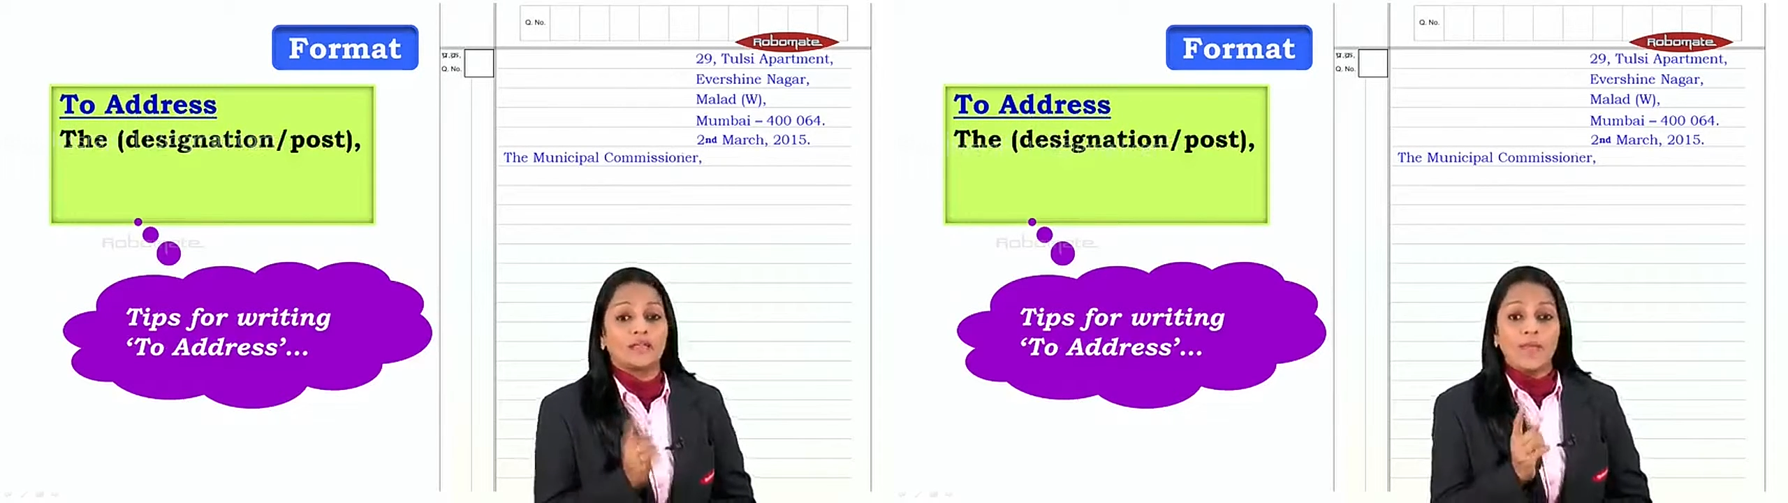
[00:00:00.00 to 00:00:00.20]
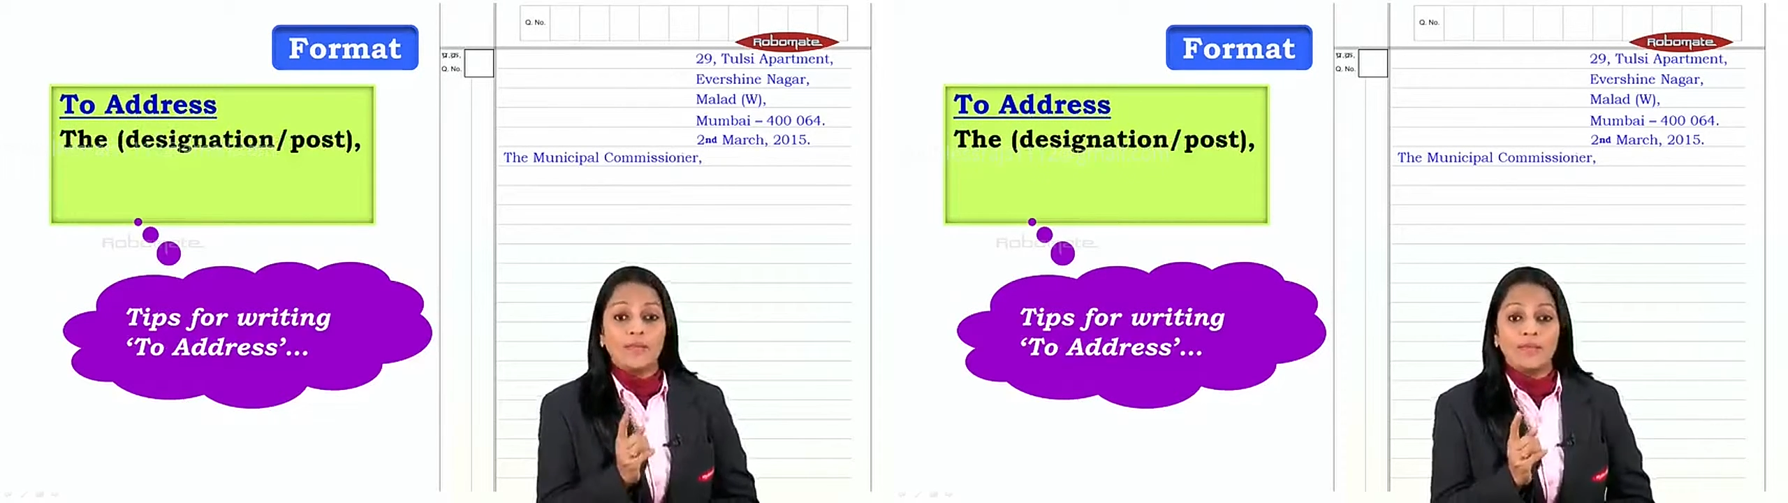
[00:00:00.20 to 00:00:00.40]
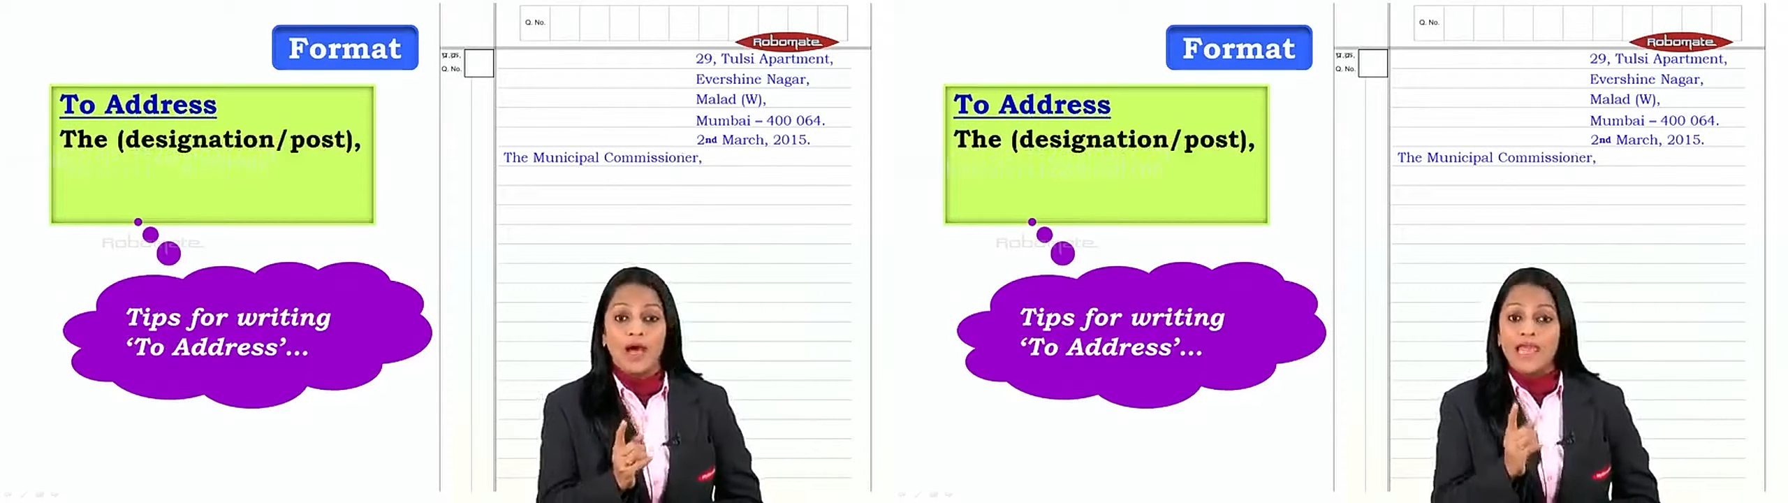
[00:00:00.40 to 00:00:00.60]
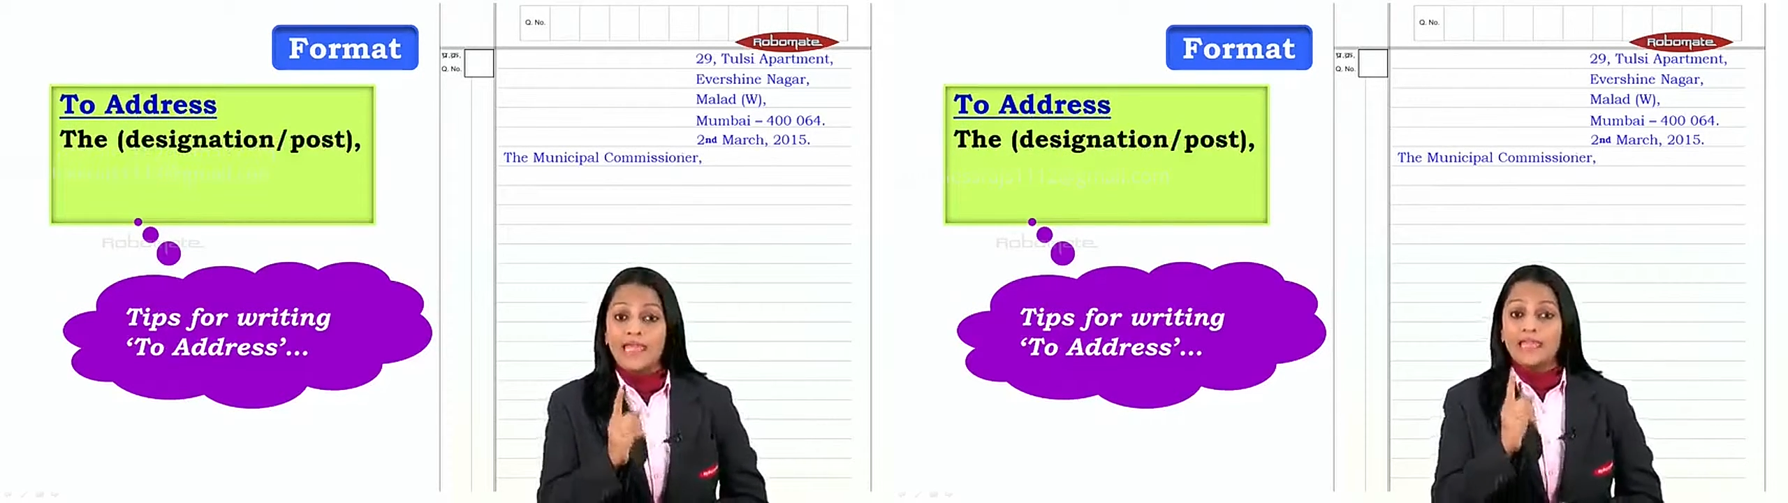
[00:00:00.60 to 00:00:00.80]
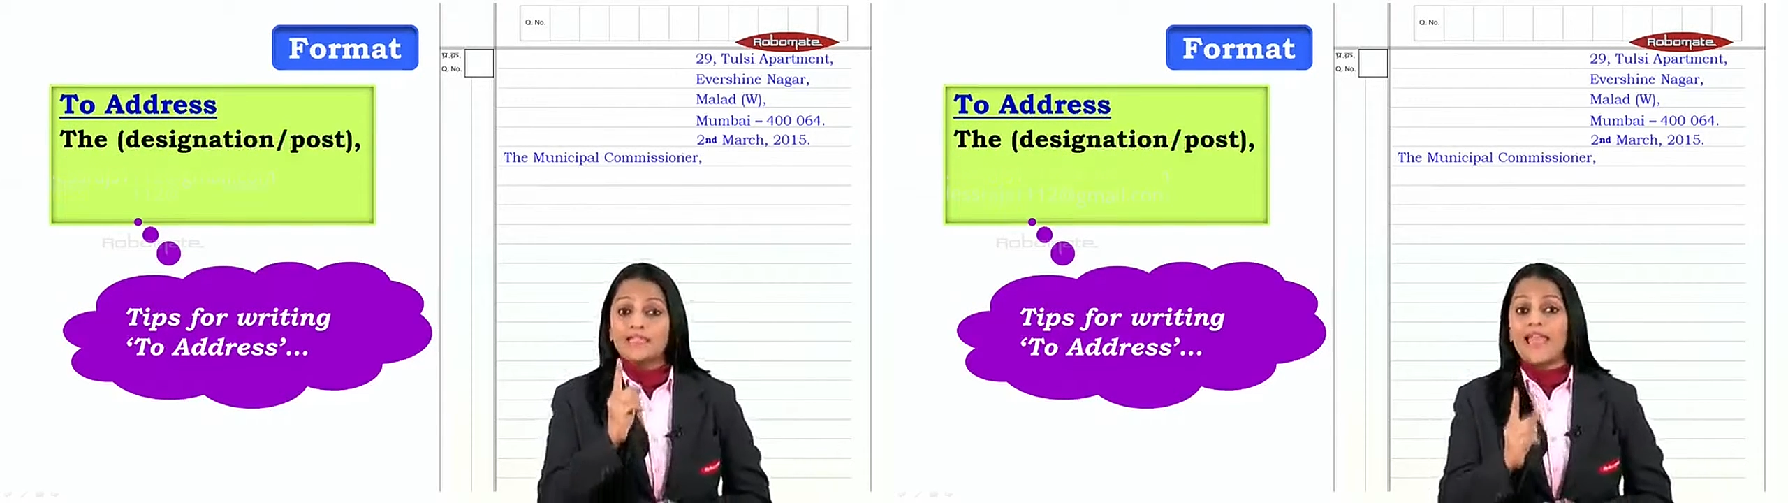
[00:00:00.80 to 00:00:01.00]
Remember,
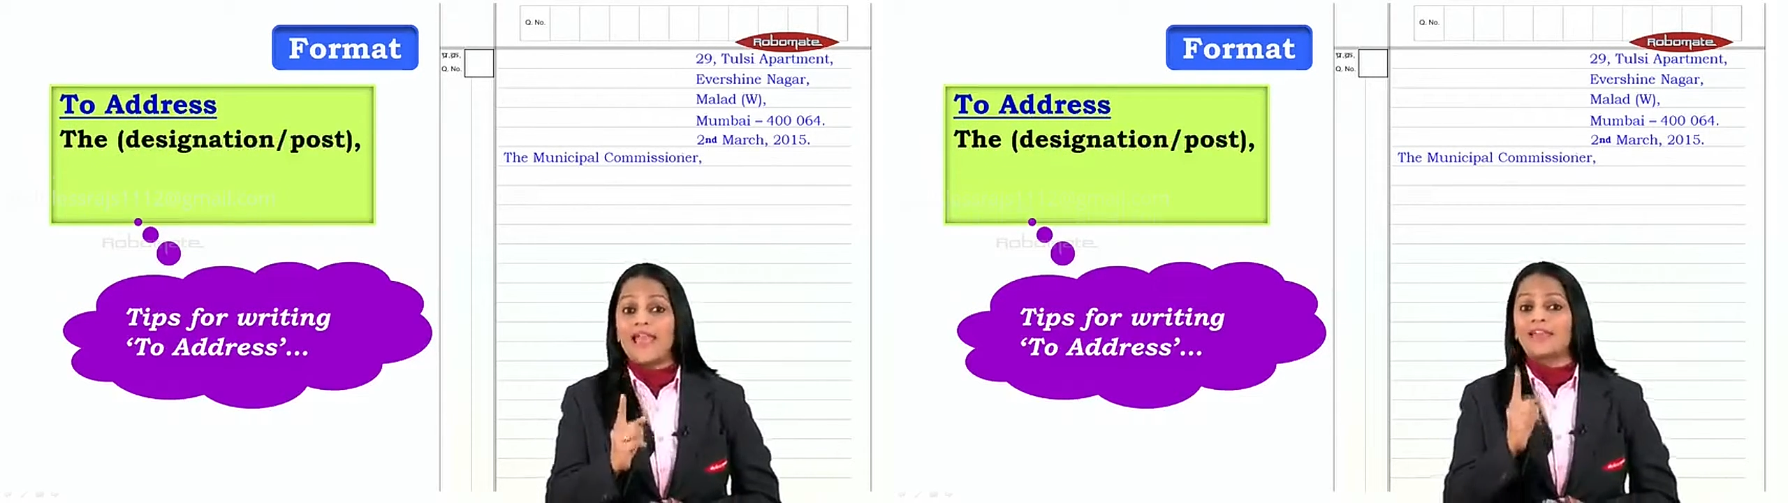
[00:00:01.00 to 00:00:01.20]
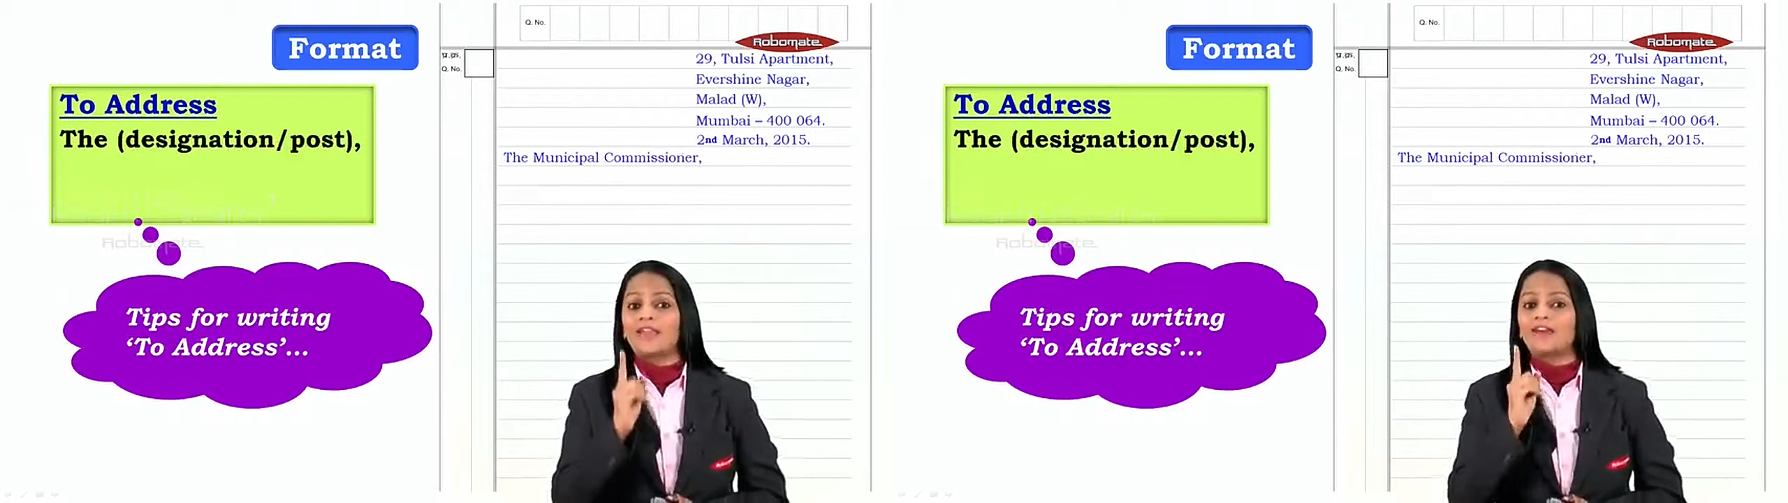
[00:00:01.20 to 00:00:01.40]
it's an